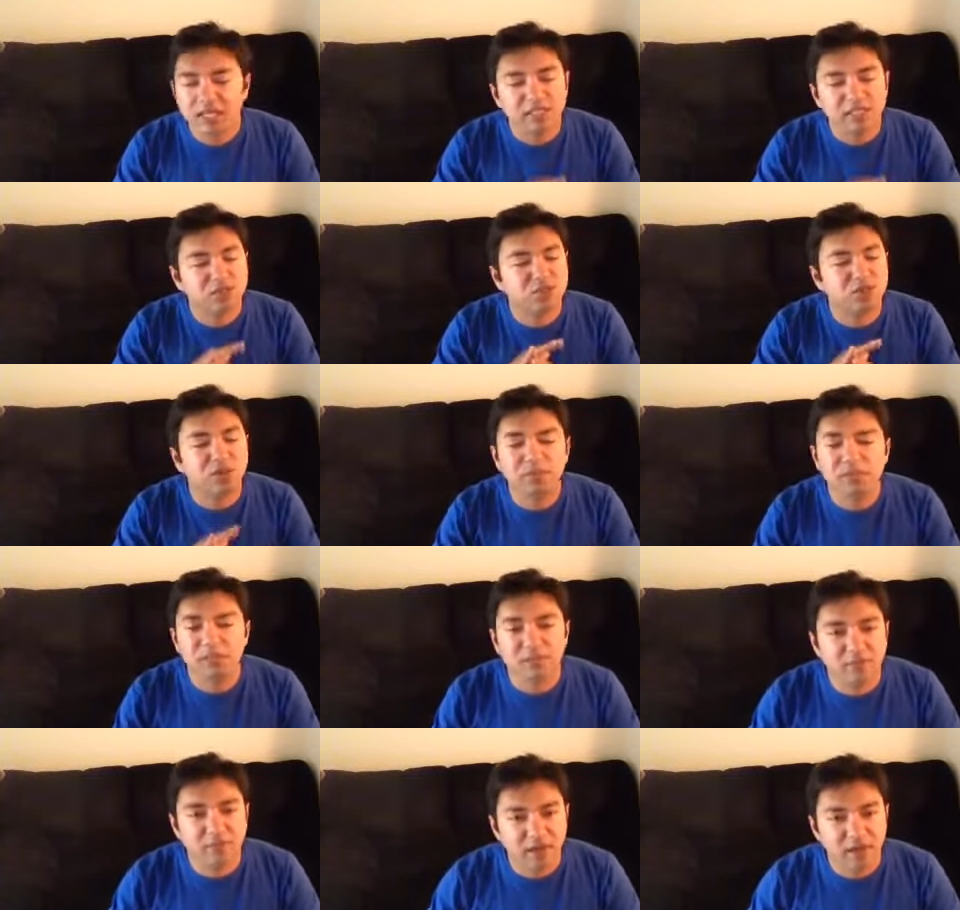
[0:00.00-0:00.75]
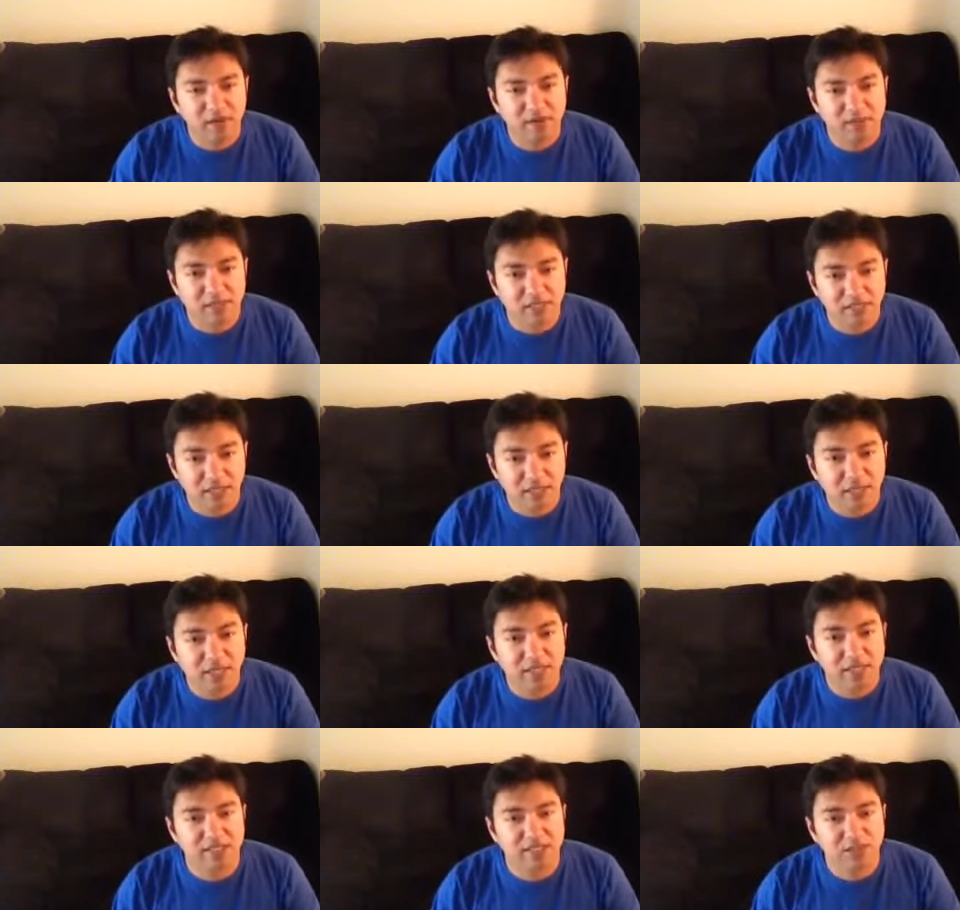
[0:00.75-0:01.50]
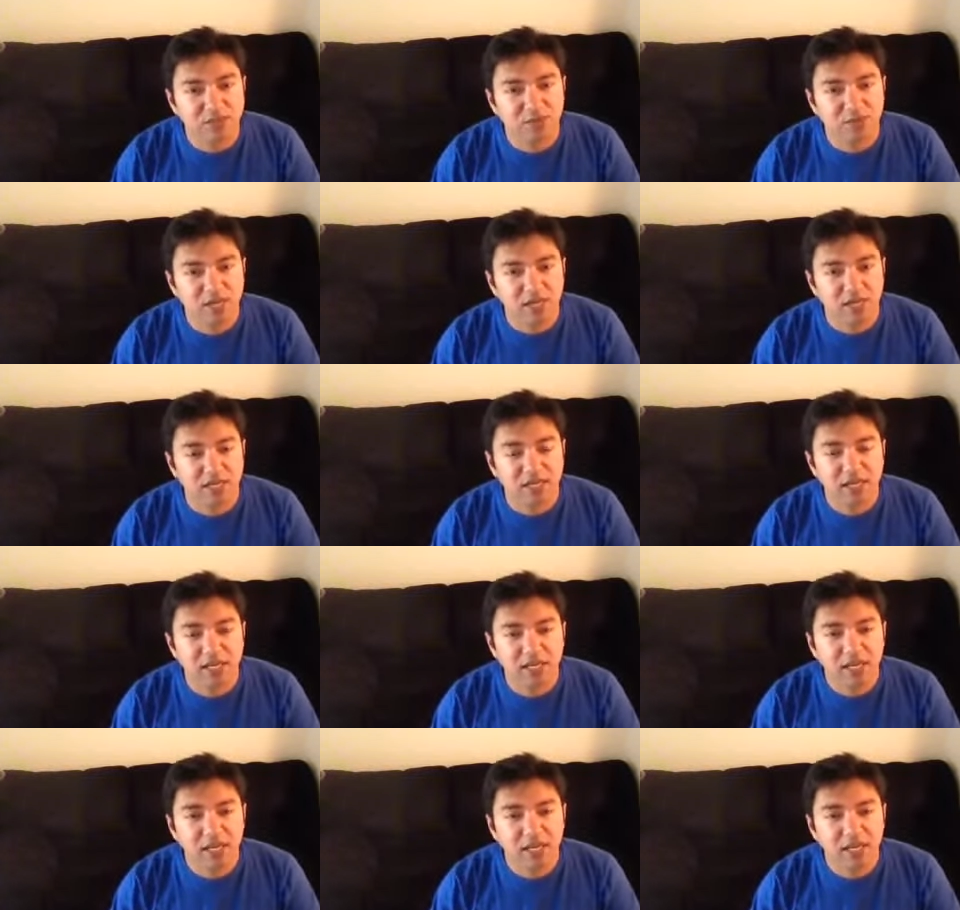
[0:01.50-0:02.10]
Stop this violence as early as you can.